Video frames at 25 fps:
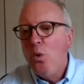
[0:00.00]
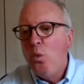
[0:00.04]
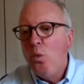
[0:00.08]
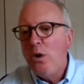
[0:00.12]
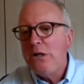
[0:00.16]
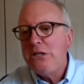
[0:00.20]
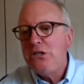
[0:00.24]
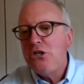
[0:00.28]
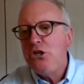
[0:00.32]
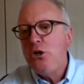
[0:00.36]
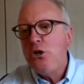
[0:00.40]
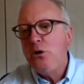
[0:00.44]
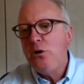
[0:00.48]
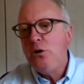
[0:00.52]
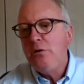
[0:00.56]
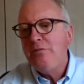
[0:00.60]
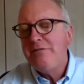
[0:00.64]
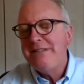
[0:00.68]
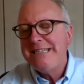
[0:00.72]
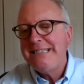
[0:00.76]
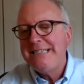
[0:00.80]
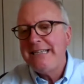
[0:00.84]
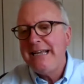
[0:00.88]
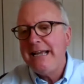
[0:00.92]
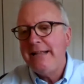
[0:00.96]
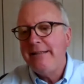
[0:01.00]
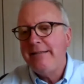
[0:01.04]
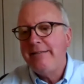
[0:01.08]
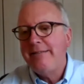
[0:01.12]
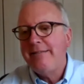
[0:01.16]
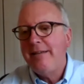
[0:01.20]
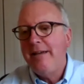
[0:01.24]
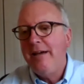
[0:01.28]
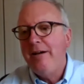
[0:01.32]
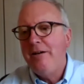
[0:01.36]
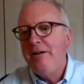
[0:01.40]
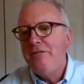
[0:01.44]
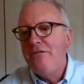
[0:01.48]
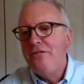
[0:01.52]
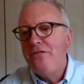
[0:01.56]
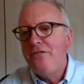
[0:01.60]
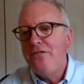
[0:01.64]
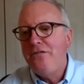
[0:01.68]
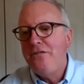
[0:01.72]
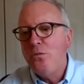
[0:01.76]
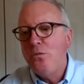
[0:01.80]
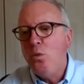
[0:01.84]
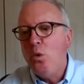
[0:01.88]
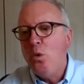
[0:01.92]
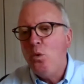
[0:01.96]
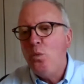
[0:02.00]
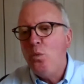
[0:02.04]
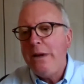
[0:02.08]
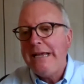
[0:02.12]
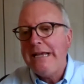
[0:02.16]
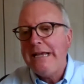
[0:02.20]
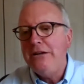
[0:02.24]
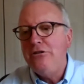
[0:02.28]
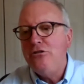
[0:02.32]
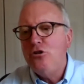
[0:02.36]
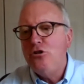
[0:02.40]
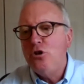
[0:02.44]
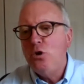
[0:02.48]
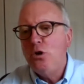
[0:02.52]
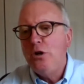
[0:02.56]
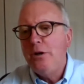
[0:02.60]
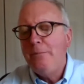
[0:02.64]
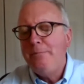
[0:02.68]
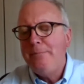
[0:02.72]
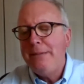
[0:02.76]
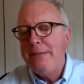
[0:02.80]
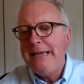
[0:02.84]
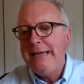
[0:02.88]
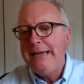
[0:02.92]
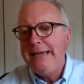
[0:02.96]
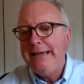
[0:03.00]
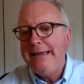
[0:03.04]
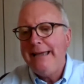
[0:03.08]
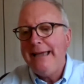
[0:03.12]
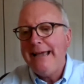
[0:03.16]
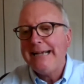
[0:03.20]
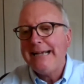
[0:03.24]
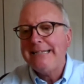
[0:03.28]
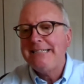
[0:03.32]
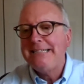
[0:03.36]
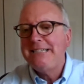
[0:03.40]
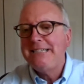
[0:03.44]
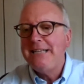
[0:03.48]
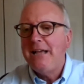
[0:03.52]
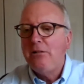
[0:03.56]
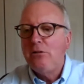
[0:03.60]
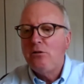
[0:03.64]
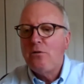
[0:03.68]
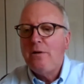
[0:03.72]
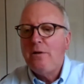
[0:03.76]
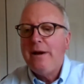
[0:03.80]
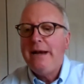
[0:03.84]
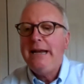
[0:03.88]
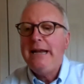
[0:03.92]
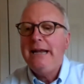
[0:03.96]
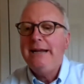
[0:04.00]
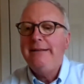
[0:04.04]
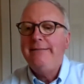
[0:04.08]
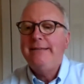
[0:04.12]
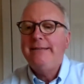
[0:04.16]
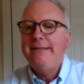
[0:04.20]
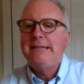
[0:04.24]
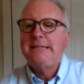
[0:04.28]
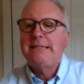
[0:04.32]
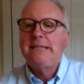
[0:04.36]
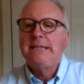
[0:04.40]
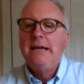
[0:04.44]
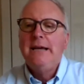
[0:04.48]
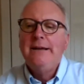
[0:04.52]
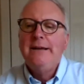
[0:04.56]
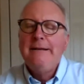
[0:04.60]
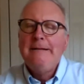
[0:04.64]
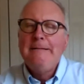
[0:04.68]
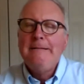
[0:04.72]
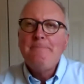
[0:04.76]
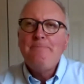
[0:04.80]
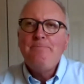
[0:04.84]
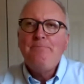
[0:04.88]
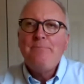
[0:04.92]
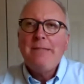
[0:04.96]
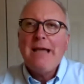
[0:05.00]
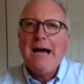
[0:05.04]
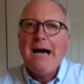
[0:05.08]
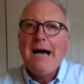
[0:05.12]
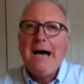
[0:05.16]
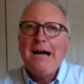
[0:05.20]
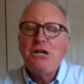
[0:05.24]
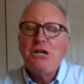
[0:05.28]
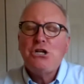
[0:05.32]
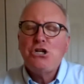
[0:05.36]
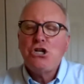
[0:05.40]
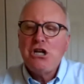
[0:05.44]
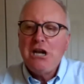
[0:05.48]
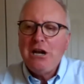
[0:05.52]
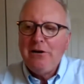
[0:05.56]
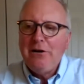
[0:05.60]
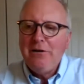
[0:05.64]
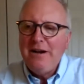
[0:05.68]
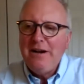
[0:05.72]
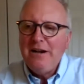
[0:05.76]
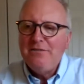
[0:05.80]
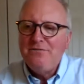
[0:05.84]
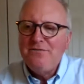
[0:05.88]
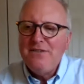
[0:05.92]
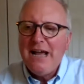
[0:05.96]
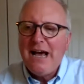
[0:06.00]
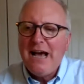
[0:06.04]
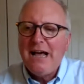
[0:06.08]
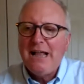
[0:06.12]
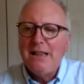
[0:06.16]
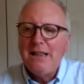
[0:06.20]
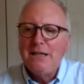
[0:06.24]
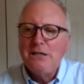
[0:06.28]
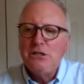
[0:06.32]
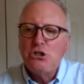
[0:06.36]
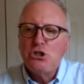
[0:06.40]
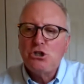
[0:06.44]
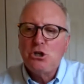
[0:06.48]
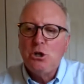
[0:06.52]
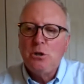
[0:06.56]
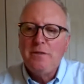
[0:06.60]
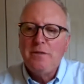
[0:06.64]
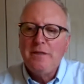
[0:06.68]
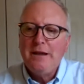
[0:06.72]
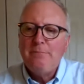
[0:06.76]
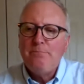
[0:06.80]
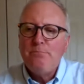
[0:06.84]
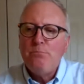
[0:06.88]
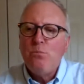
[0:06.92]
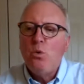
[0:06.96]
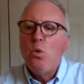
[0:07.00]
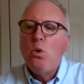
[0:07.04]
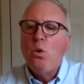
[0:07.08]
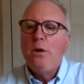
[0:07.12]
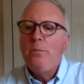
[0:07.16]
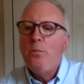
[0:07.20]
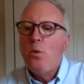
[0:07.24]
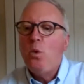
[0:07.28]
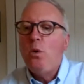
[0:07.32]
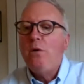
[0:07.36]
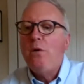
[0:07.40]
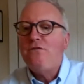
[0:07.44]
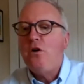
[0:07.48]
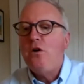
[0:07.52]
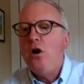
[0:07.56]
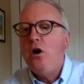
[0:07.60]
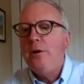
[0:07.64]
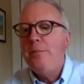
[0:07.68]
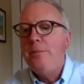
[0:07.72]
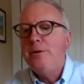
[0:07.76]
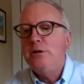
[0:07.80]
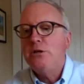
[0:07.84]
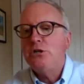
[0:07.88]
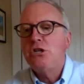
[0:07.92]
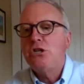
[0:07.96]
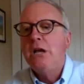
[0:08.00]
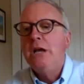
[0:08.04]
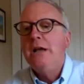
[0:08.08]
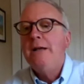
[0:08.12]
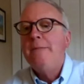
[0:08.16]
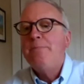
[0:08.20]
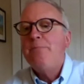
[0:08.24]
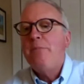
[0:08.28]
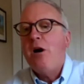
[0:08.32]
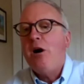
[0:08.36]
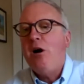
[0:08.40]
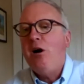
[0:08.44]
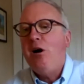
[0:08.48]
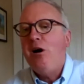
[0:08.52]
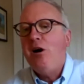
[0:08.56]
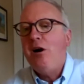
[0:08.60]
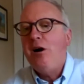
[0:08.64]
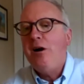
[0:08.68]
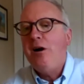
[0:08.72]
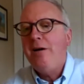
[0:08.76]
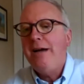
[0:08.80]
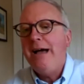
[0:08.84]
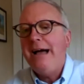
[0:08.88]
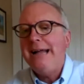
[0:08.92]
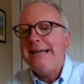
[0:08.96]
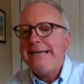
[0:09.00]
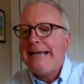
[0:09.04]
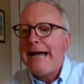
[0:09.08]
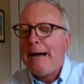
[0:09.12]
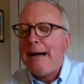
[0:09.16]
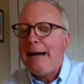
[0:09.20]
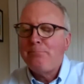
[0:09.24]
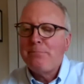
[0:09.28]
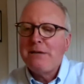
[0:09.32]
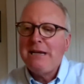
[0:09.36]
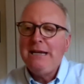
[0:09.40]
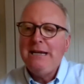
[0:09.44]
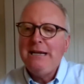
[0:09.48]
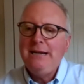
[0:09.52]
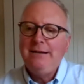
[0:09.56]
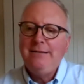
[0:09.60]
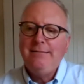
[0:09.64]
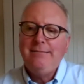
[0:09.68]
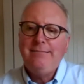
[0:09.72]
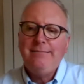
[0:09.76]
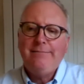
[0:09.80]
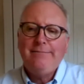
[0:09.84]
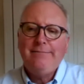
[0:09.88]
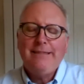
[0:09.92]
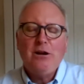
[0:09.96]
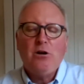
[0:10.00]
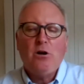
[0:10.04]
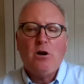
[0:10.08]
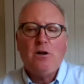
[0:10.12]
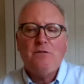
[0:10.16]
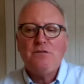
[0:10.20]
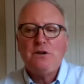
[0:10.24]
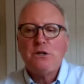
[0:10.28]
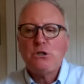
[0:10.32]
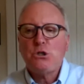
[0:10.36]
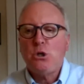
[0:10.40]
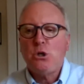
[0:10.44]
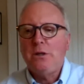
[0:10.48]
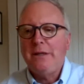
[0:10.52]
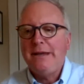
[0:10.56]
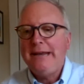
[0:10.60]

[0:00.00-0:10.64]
What's your sense of what we can do to be accelerating this sharing of knowledge so that more and more farmers are adopting the artificial